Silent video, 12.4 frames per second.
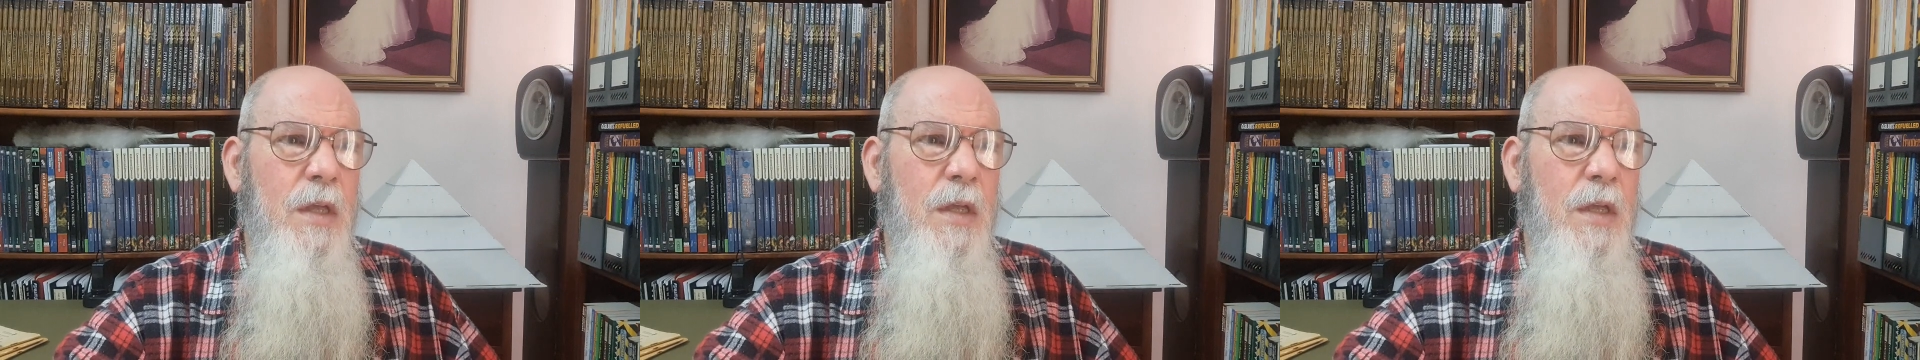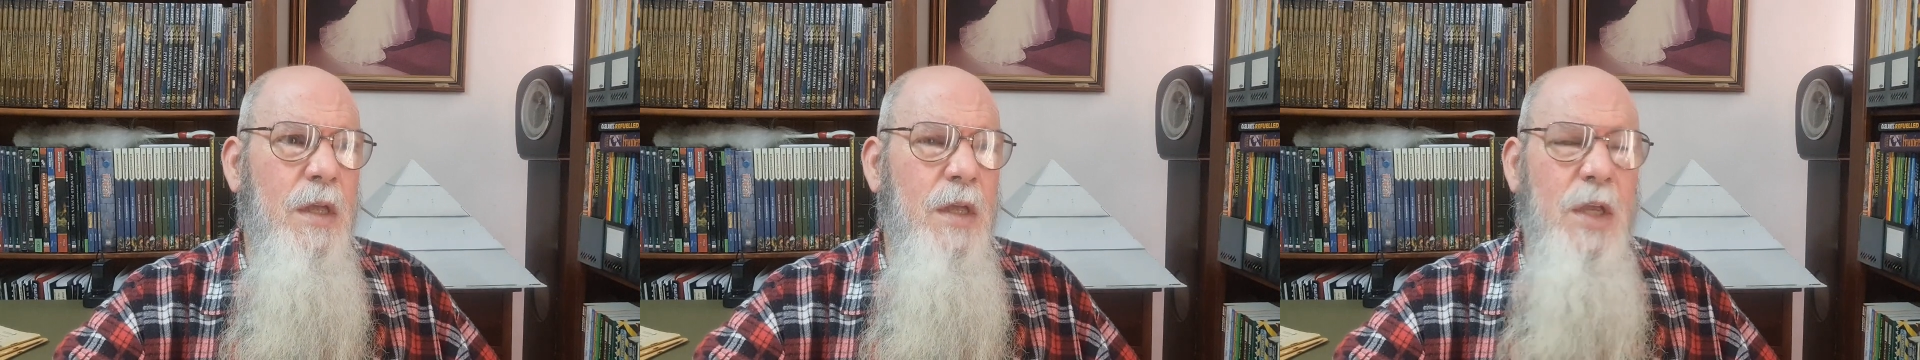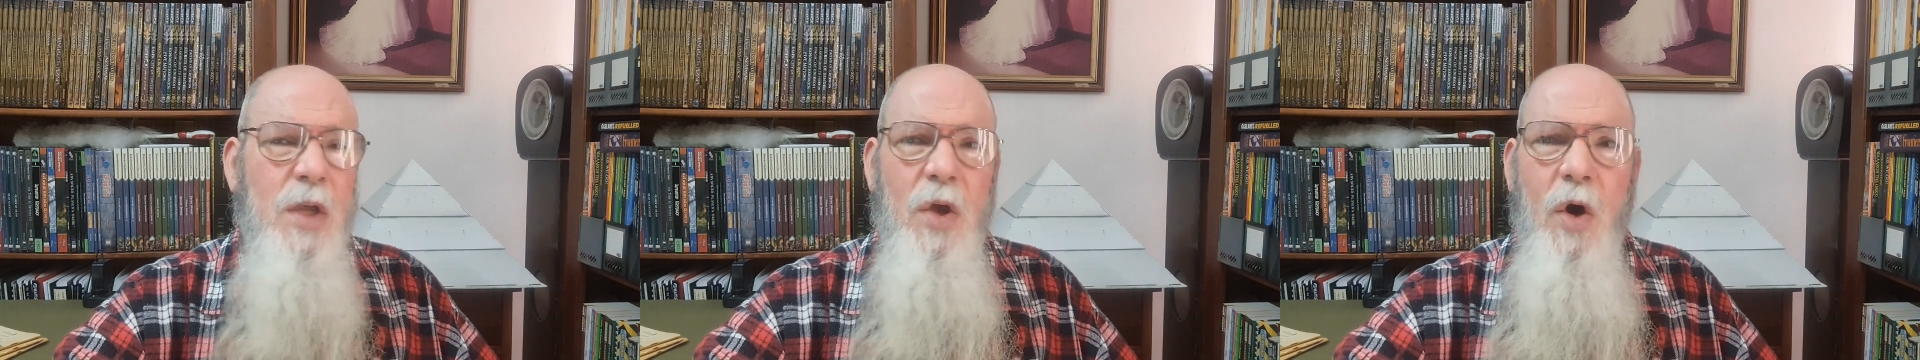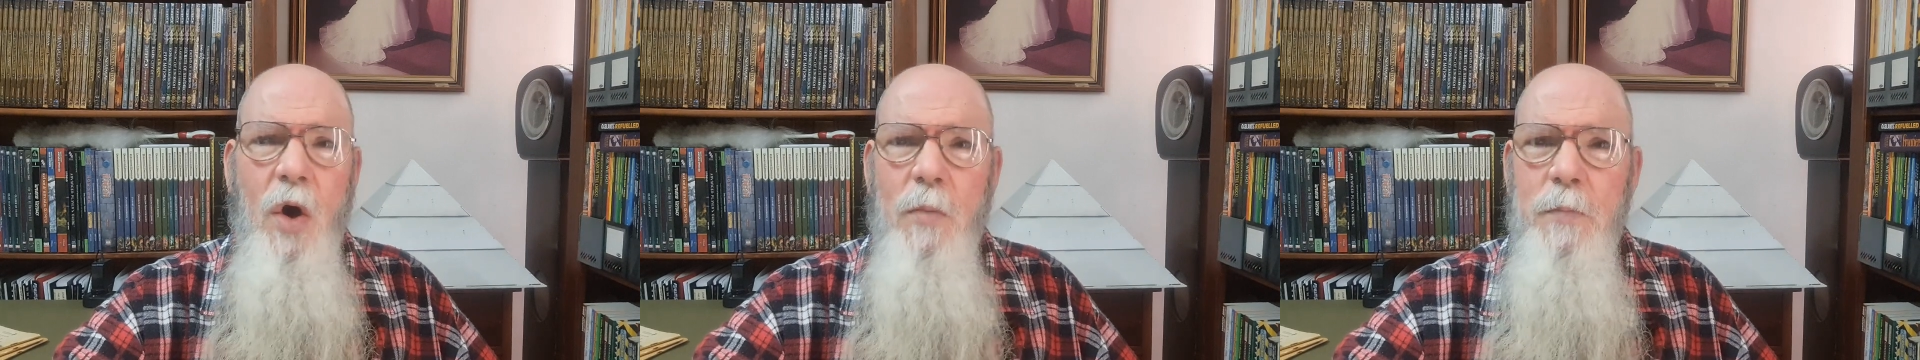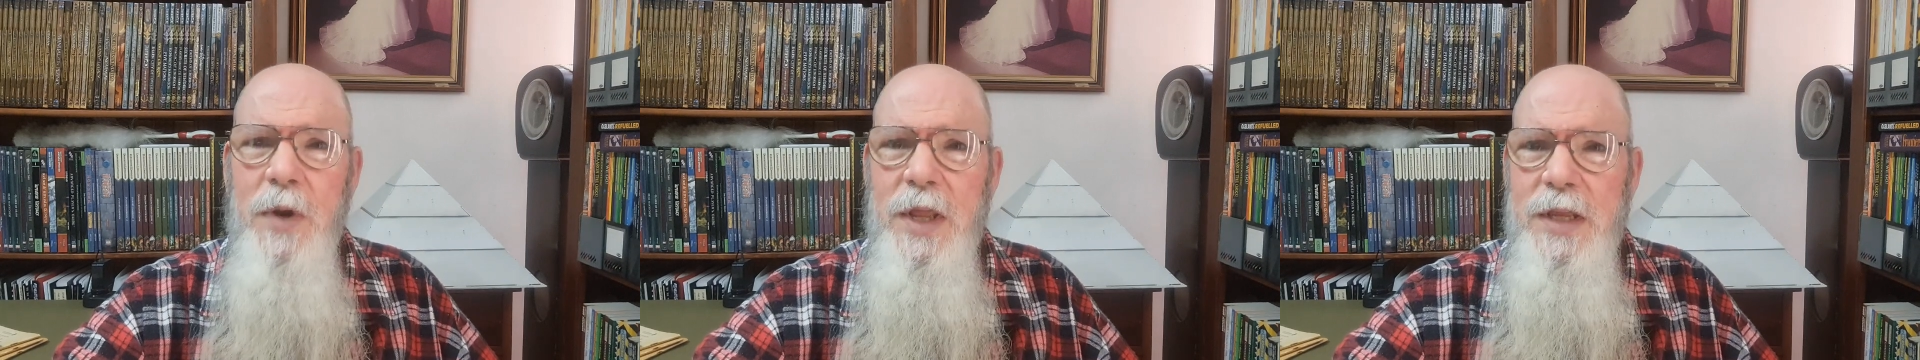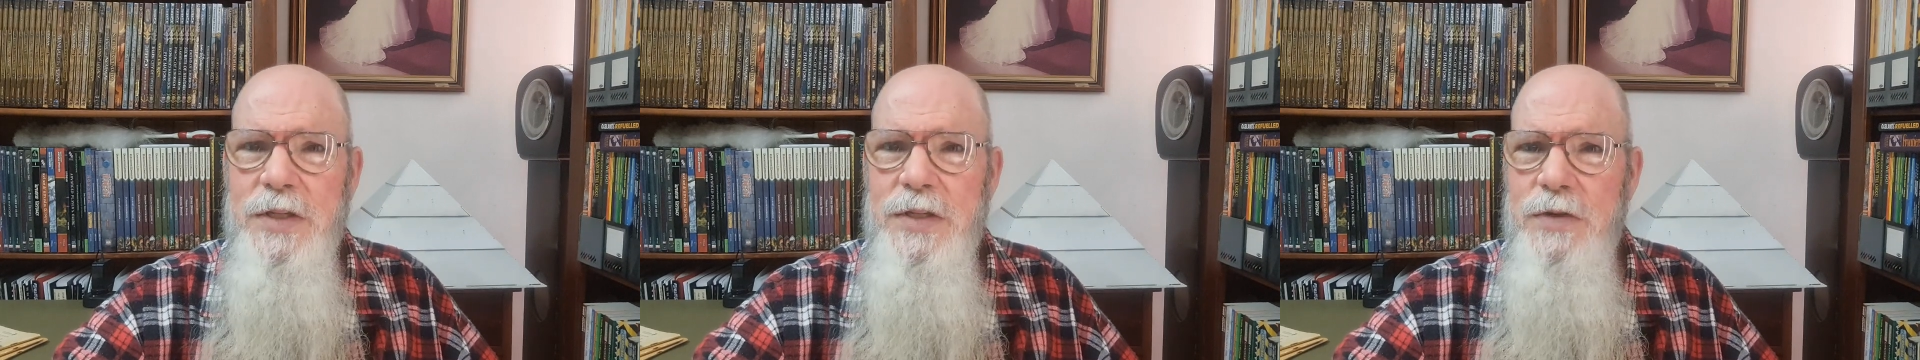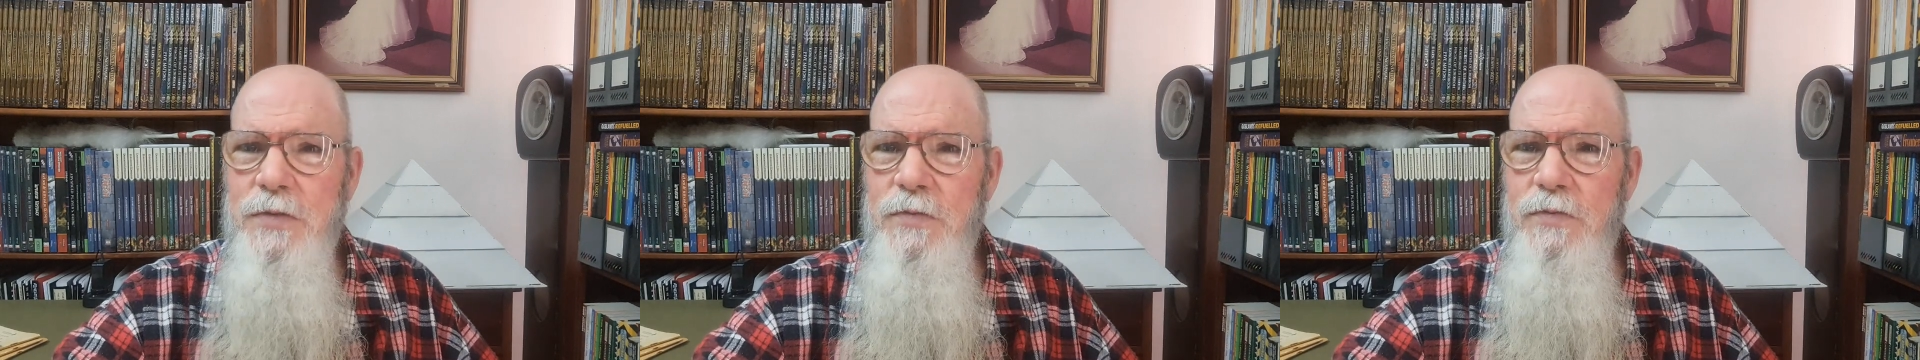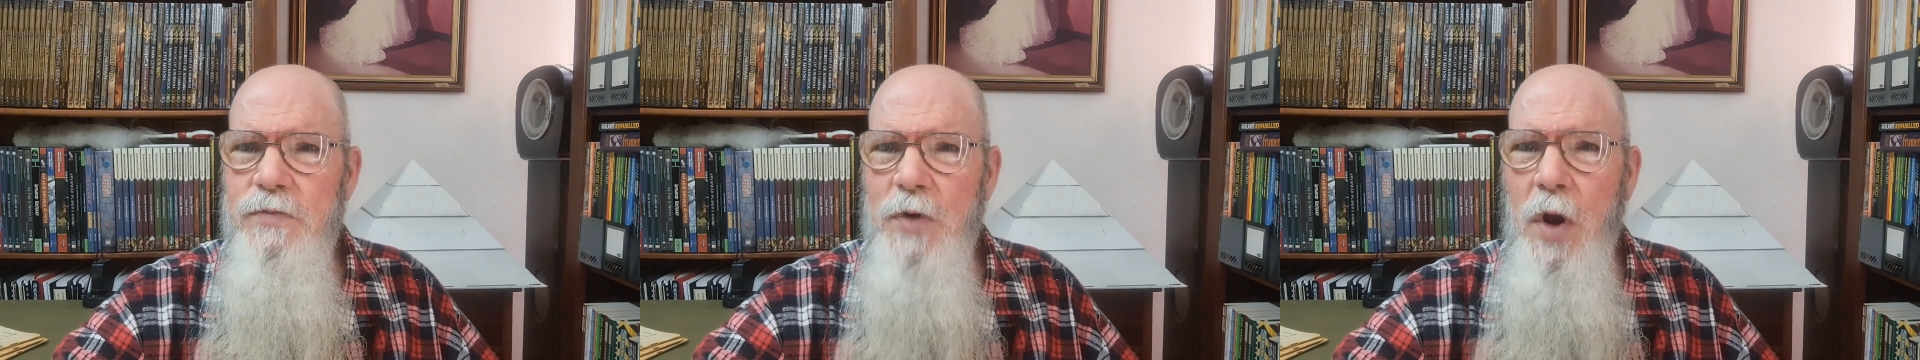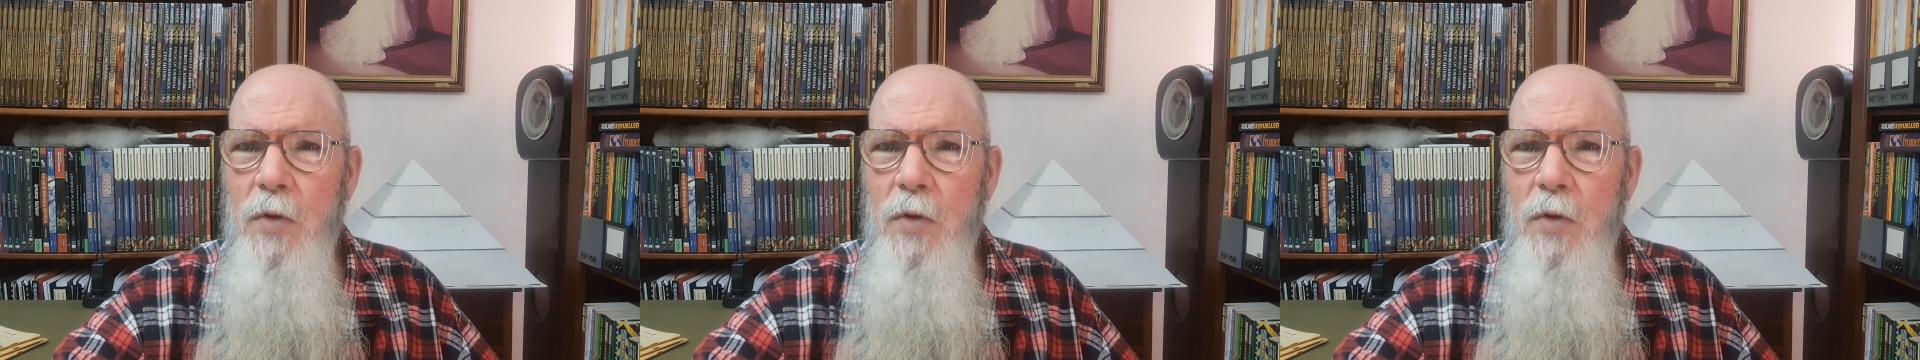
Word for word: uh, complex of